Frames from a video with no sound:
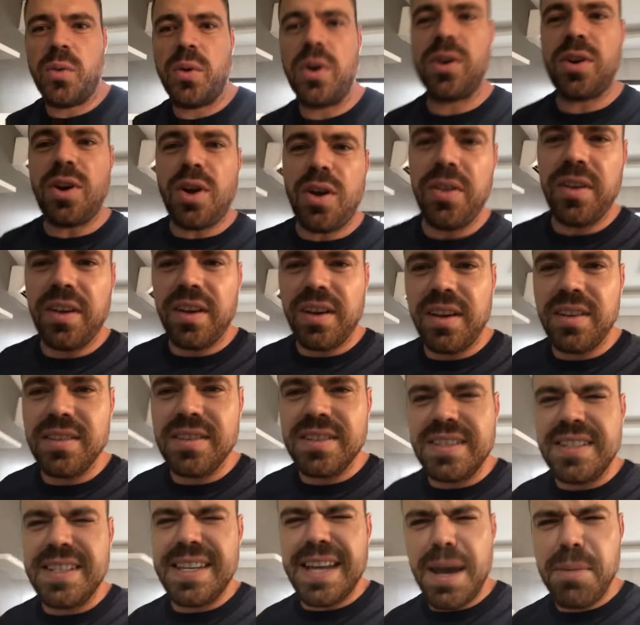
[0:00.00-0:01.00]
Where are all
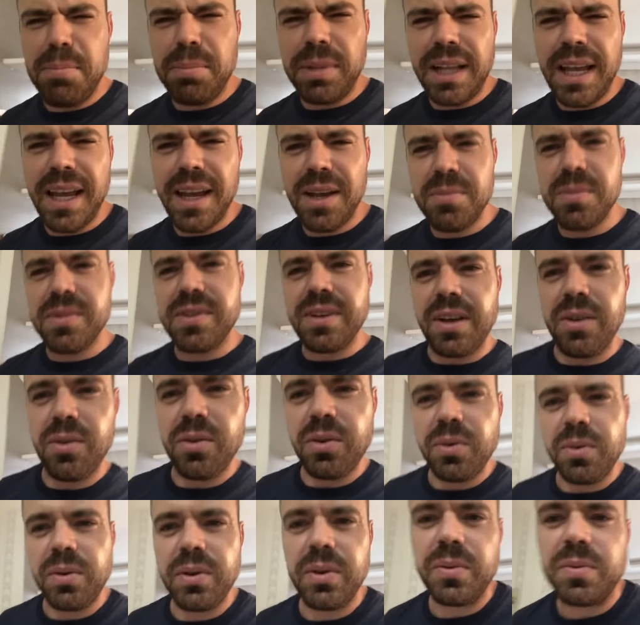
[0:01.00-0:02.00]
the dep
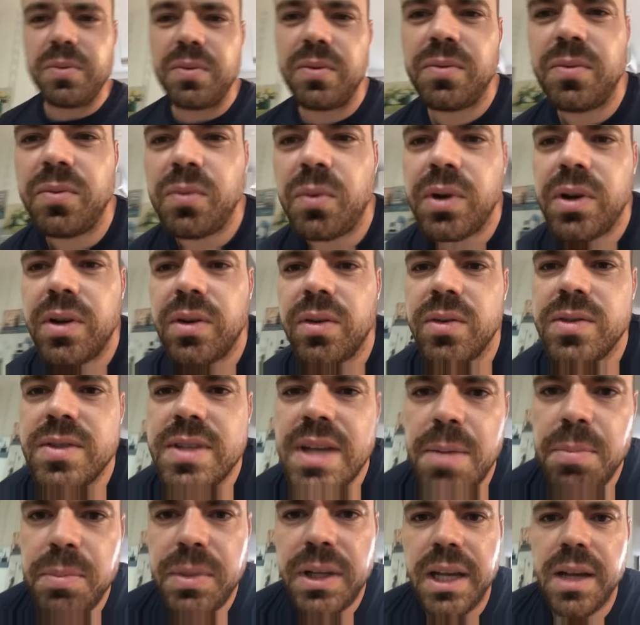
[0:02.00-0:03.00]
lambs? I don't know what
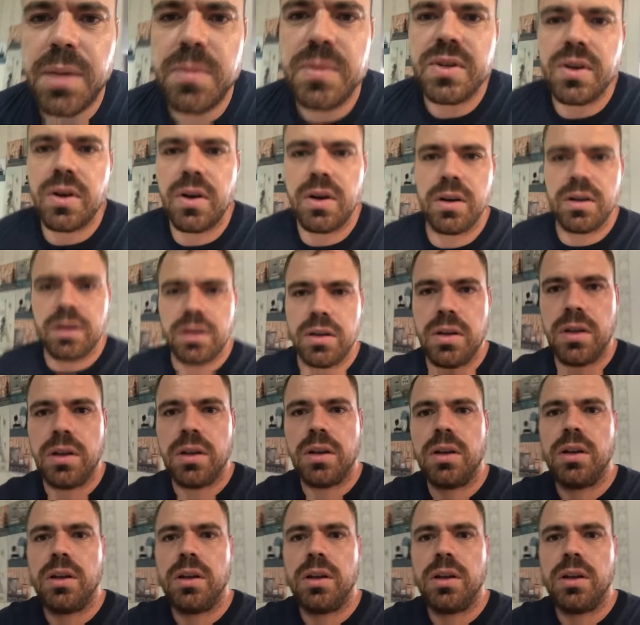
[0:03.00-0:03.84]
dep lambs are.